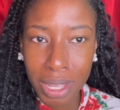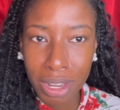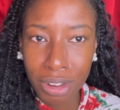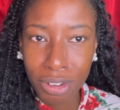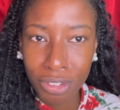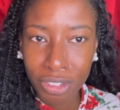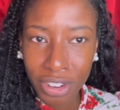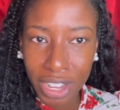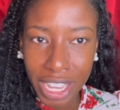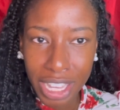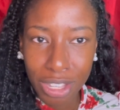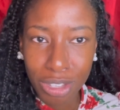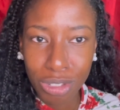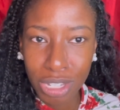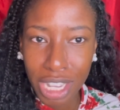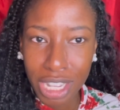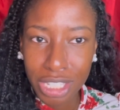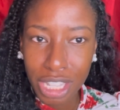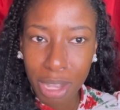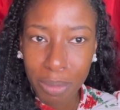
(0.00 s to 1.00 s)
in France, you
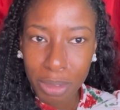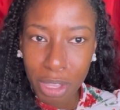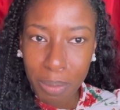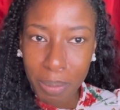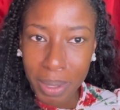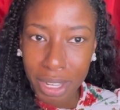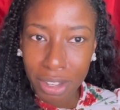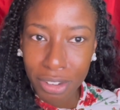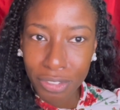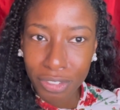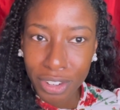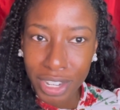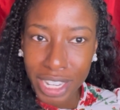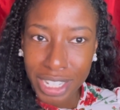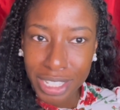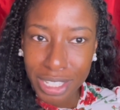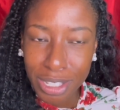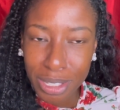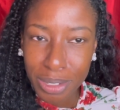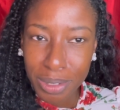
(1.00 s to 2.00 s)
trying to tell me you've been in
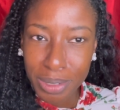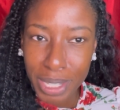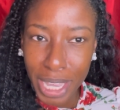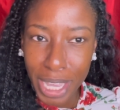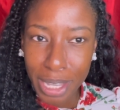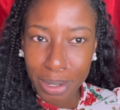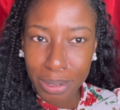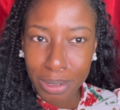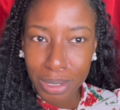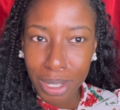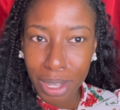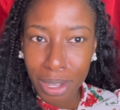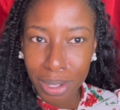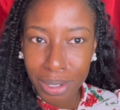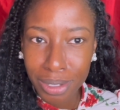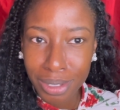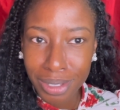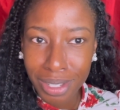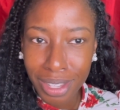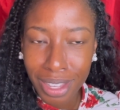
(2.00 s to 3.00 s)
France since you was 8 years
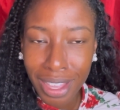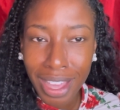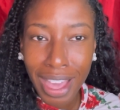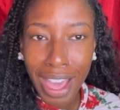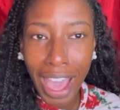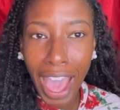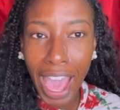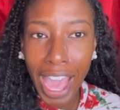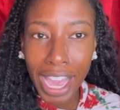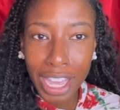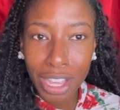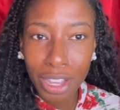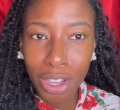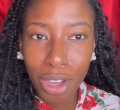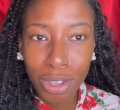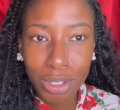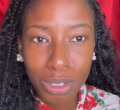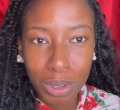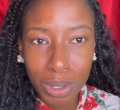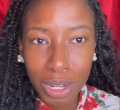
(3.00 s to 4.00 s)
old? I could
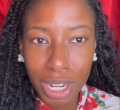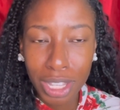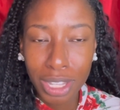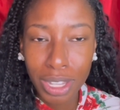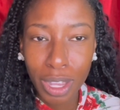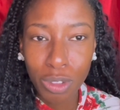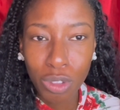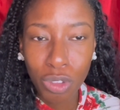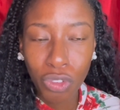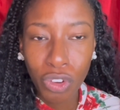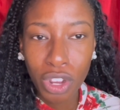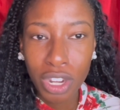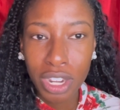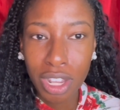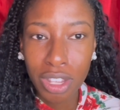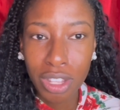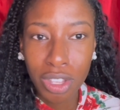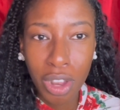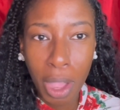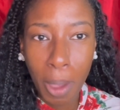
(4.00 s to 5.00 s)
go to another country for
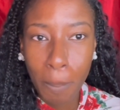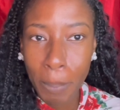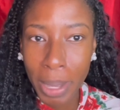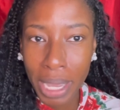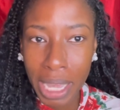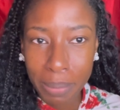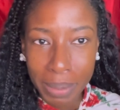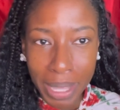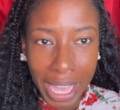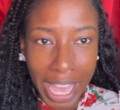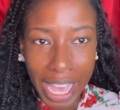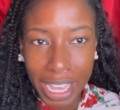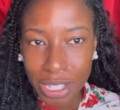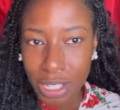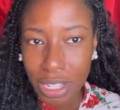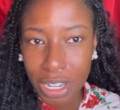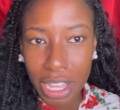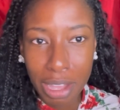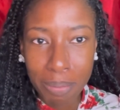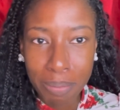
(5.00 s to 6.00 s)
another year and pick up that
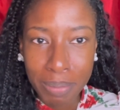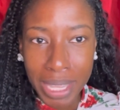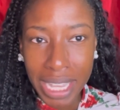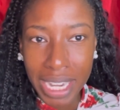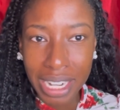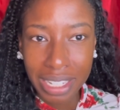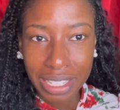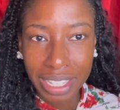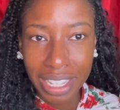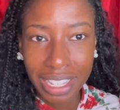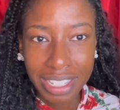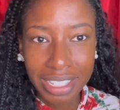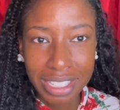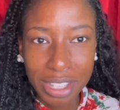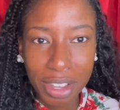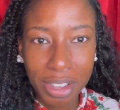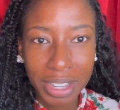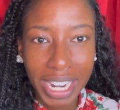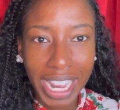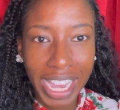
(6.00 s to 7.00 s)
accent immediately.
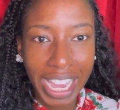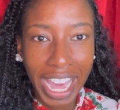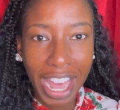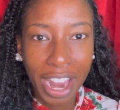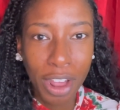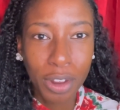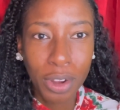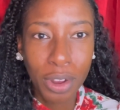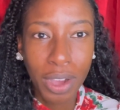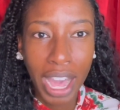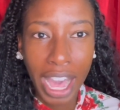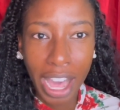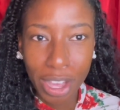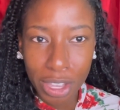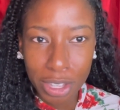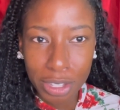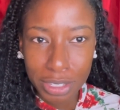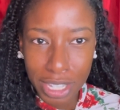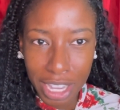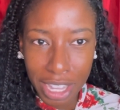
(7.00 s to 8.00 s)
So like, I don't know how
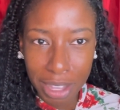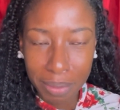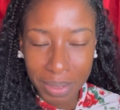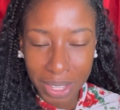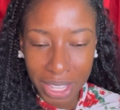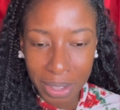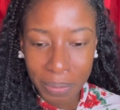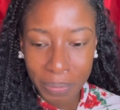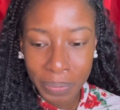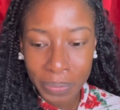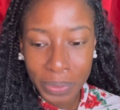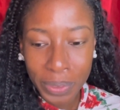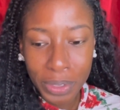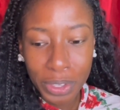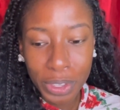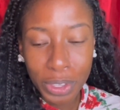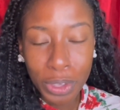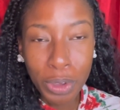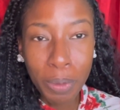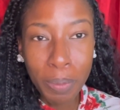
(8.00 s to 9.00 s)
you tell me
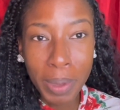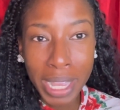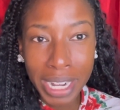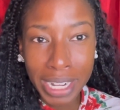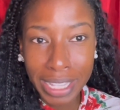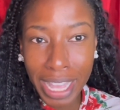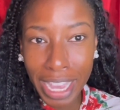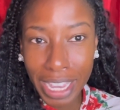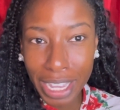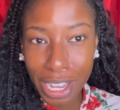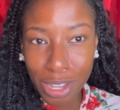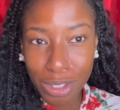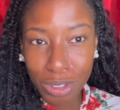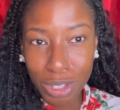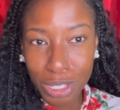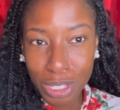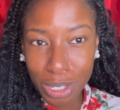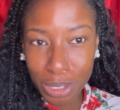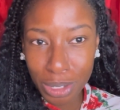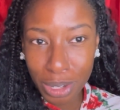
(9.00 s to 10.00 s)
you've been in that
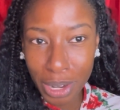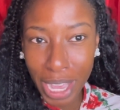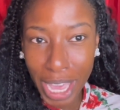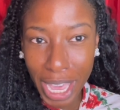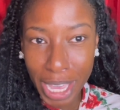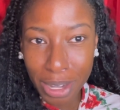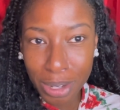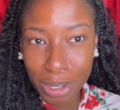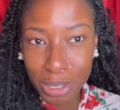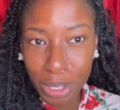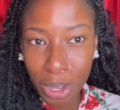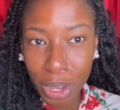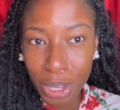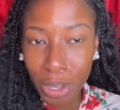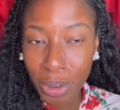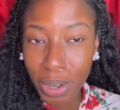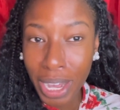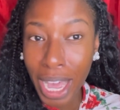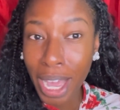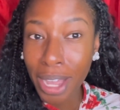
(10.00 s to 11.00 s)
country since you're 8 years old.
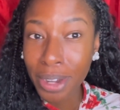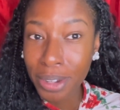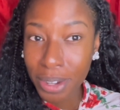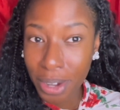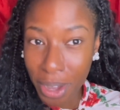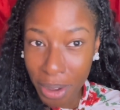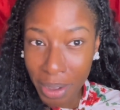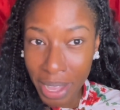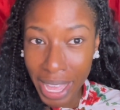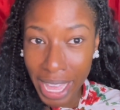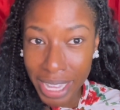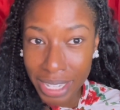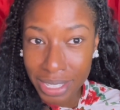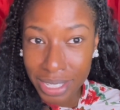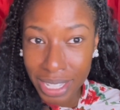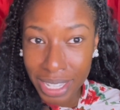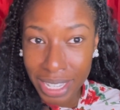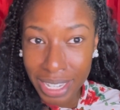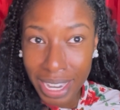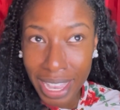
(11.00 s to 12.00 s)
You don't got no
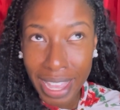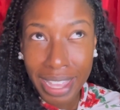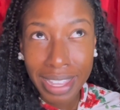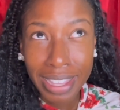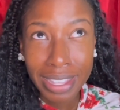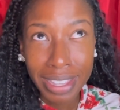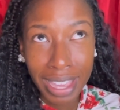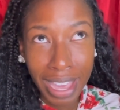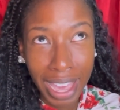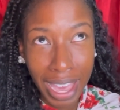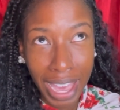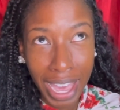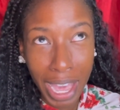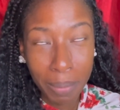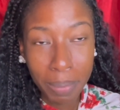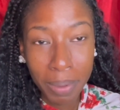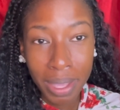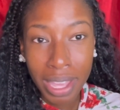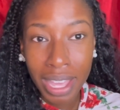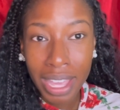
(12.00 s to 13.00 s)
accent.
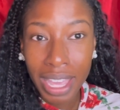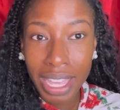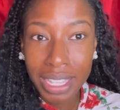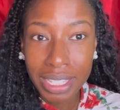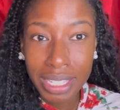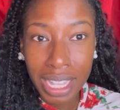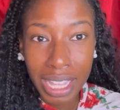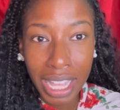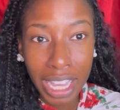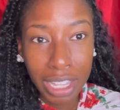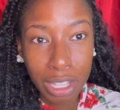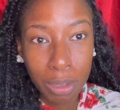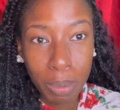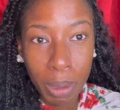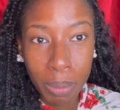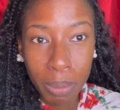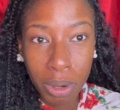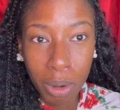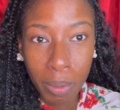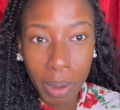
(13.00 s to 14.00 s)
Cap. It's not like the
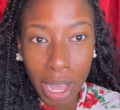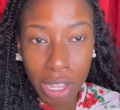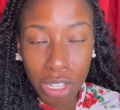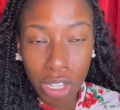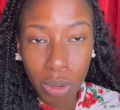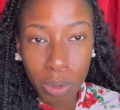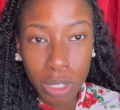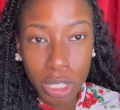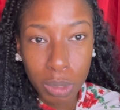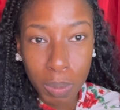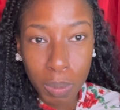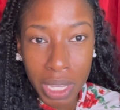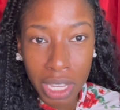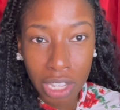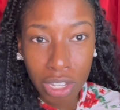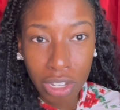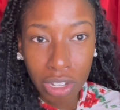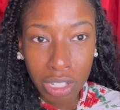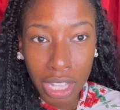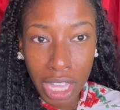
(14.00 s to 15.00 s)
people around you were
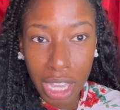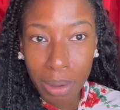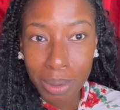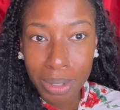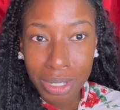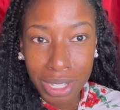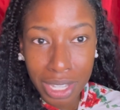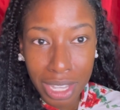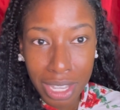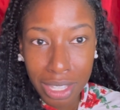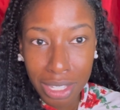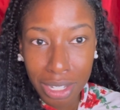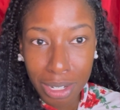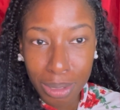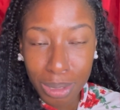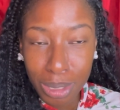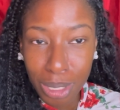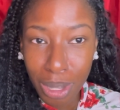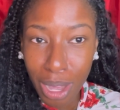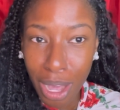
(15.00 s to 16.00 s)
speaking your language
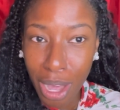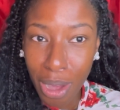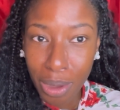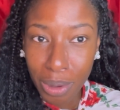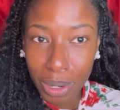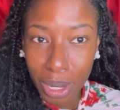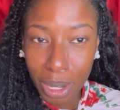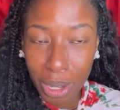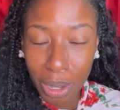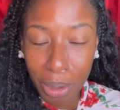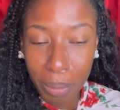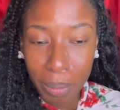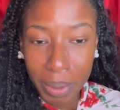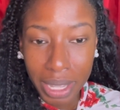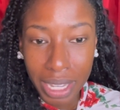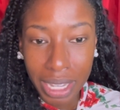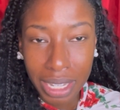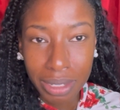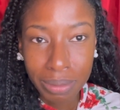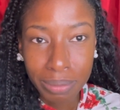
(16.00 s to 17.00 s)
either. So I don't know,
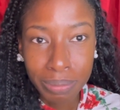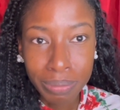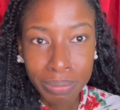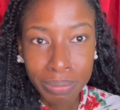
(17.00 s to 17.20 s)
but